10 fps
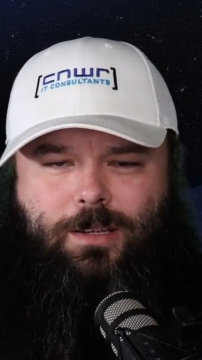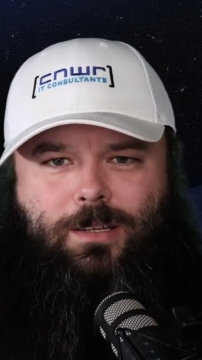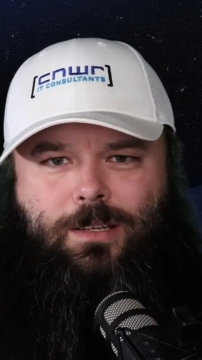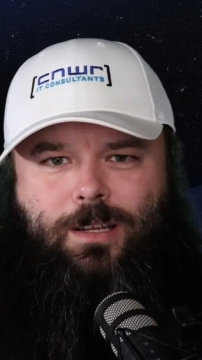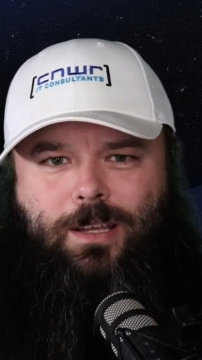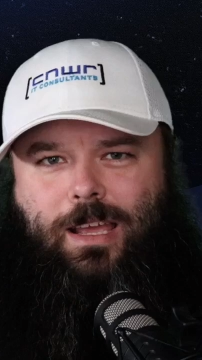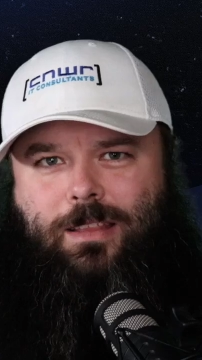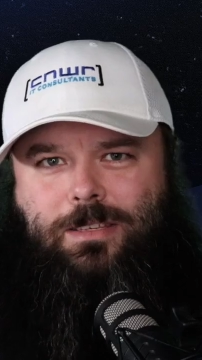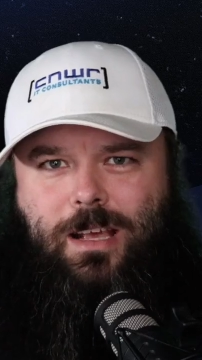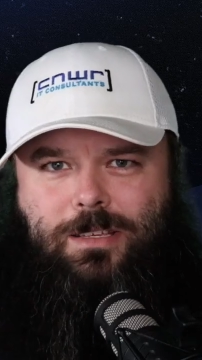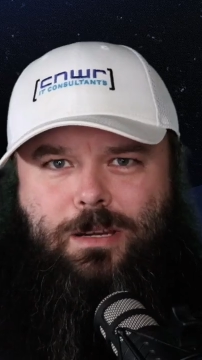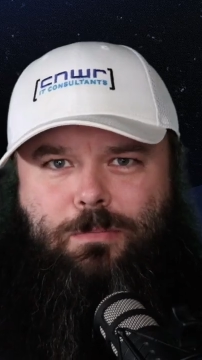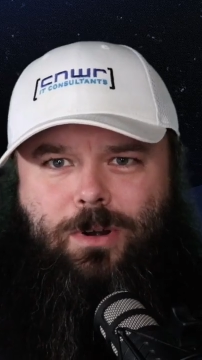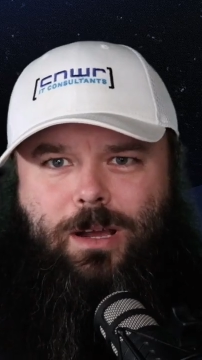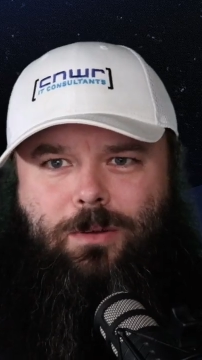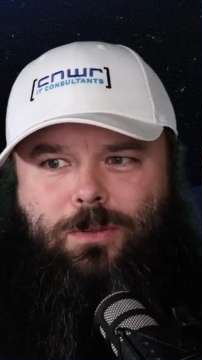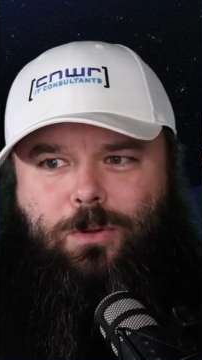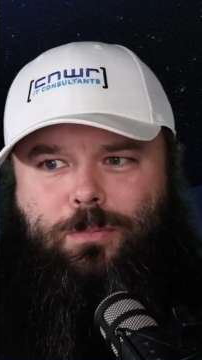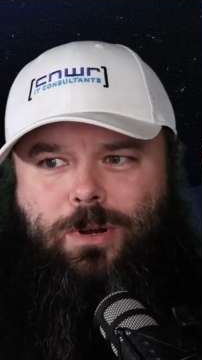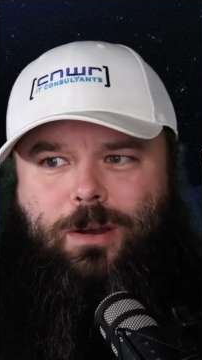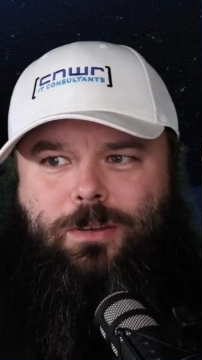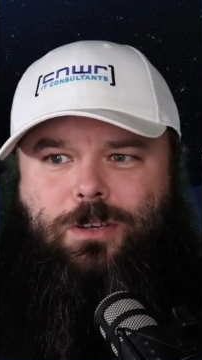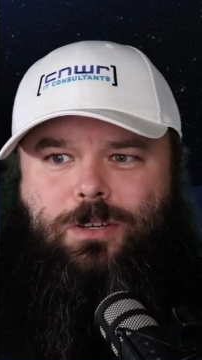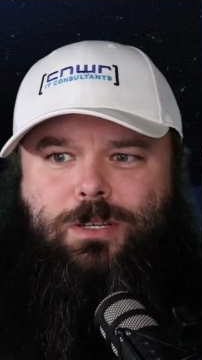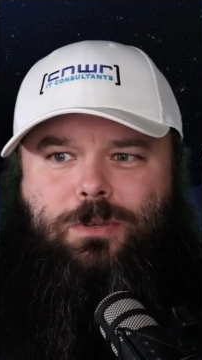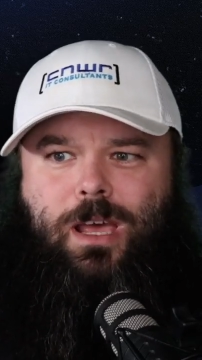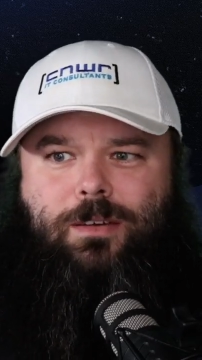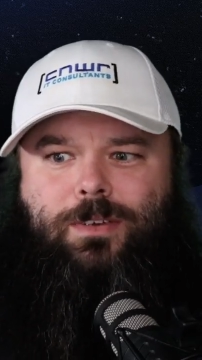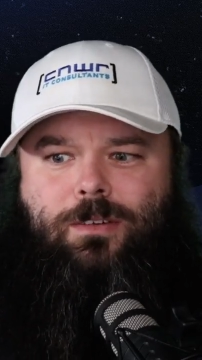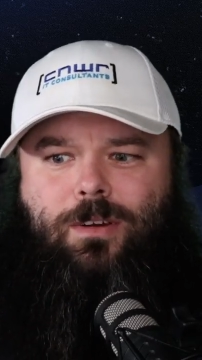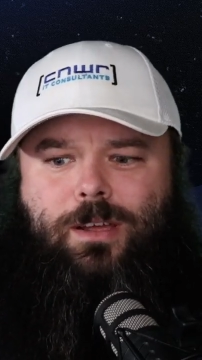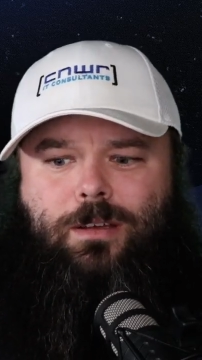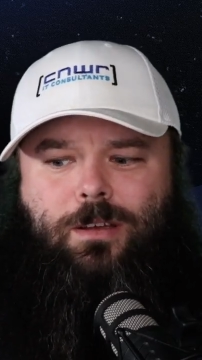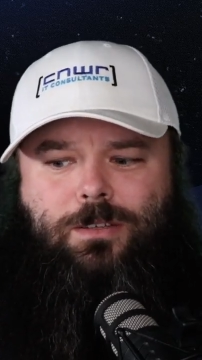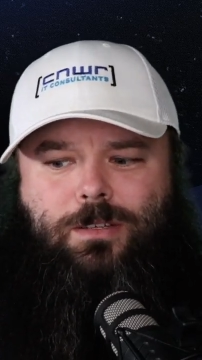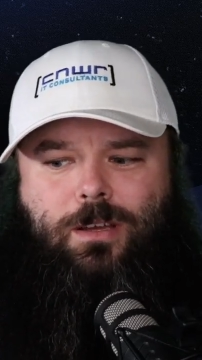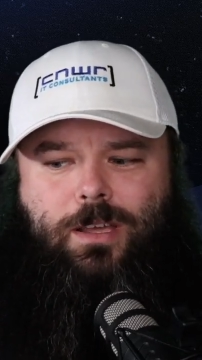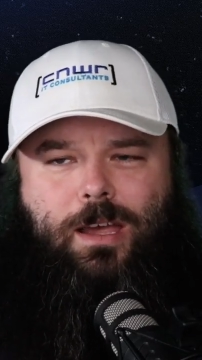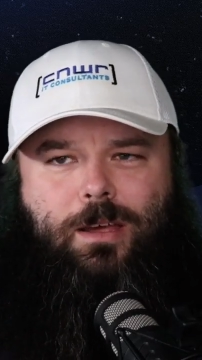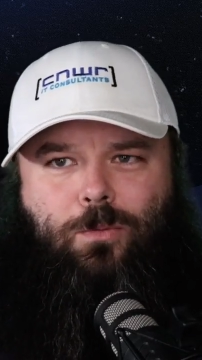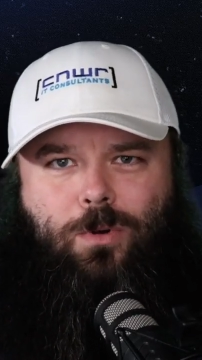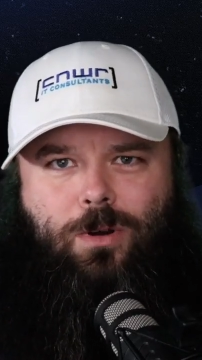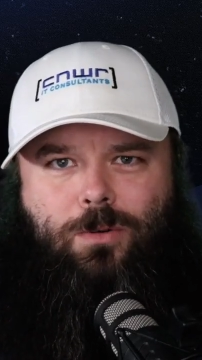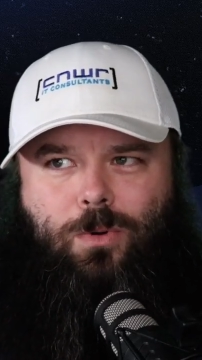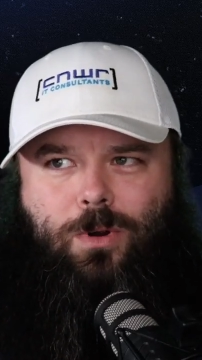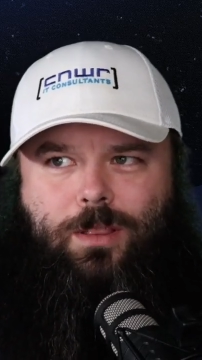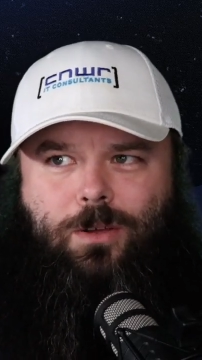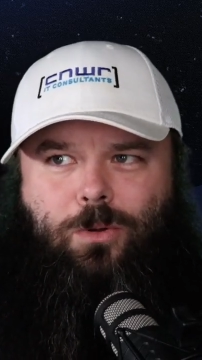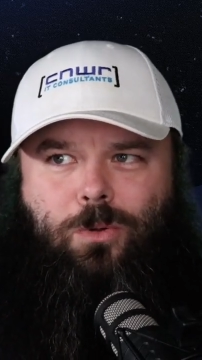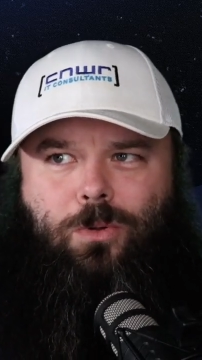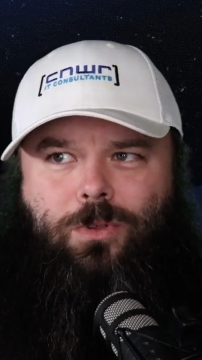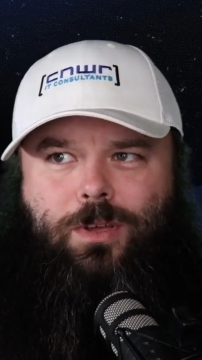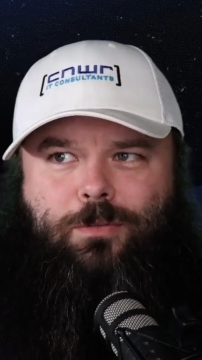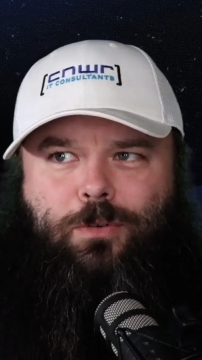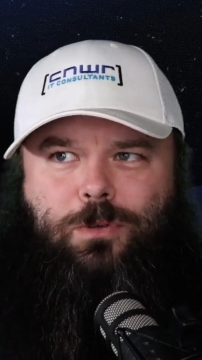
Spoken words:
Again, this ties into burnout, the whole burnout discussion I was having, right? Because again, we're getting the whole InfoSec